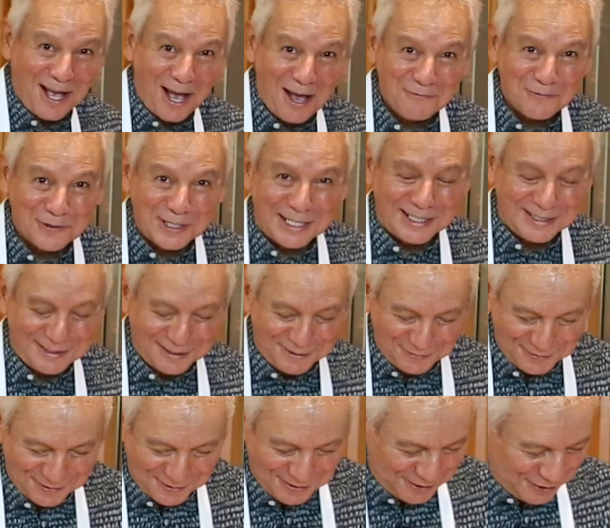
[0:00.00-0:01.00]
forget the
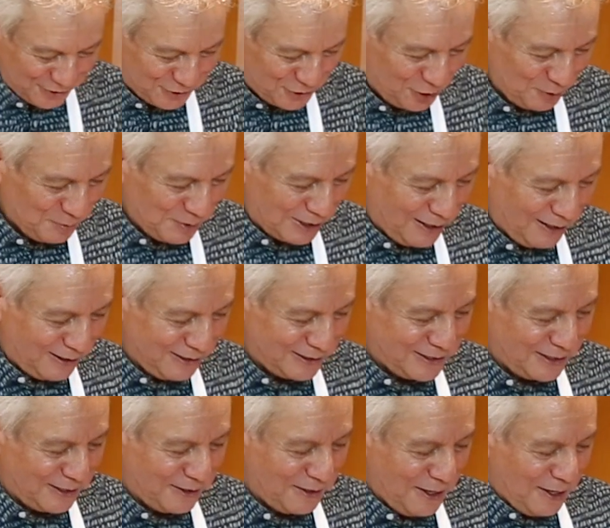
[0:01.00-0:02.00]

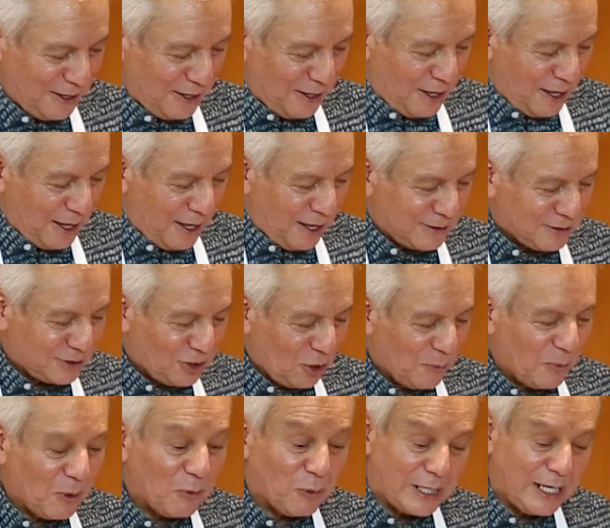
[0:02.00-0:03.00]
terminology. So,
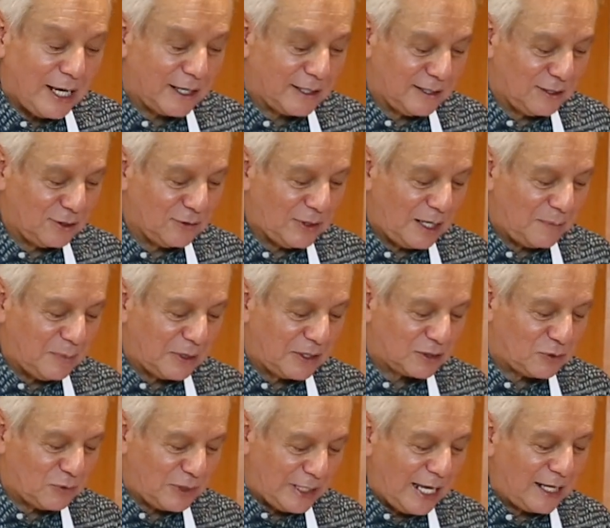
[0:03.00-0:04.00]
but we're not going to do that because
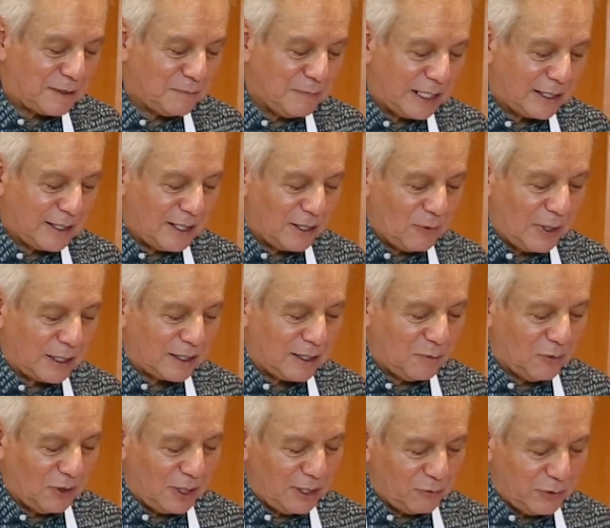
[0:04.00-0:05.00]
we're not making
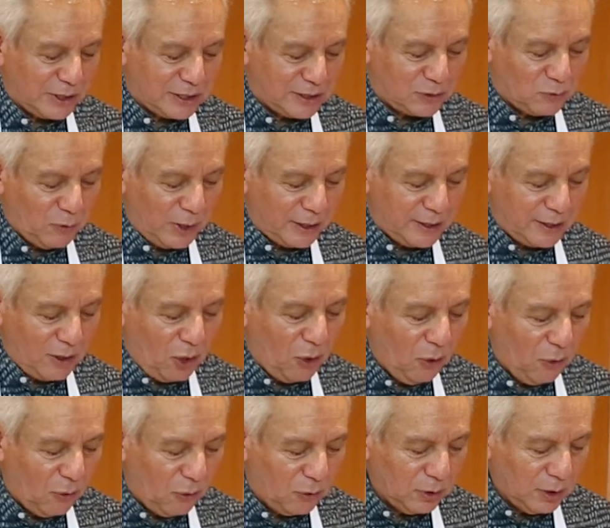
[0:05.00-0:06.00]
guacamole. We just want it
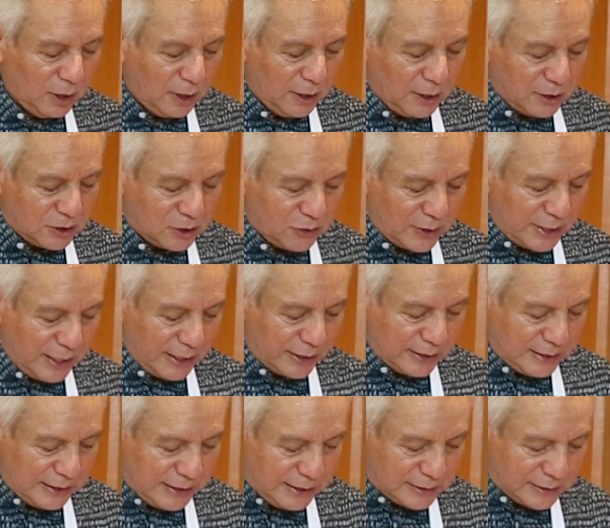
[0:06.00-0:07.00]
whole so that I
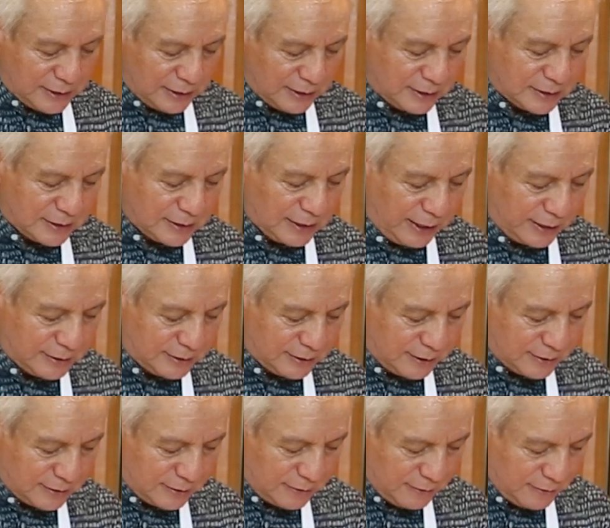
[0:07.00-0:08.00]
can easily slice
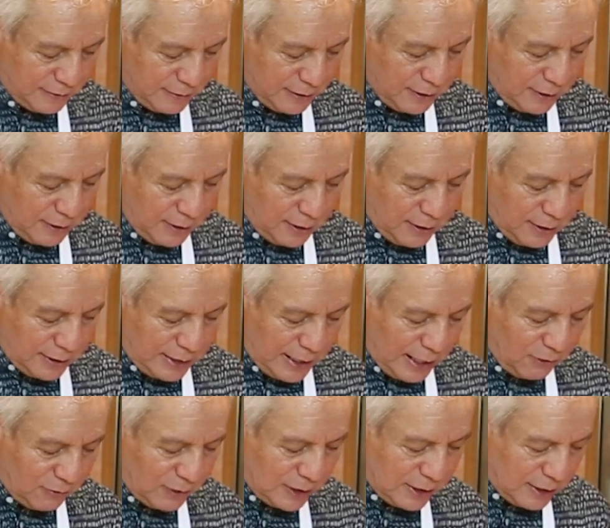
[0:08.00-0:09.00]
it.
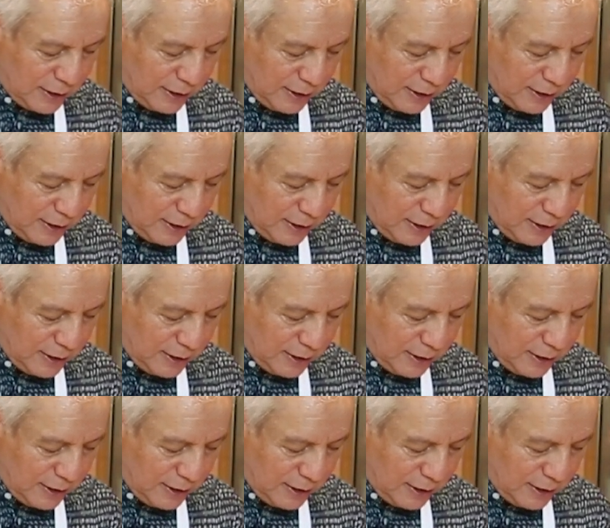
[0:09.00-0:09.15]
Now,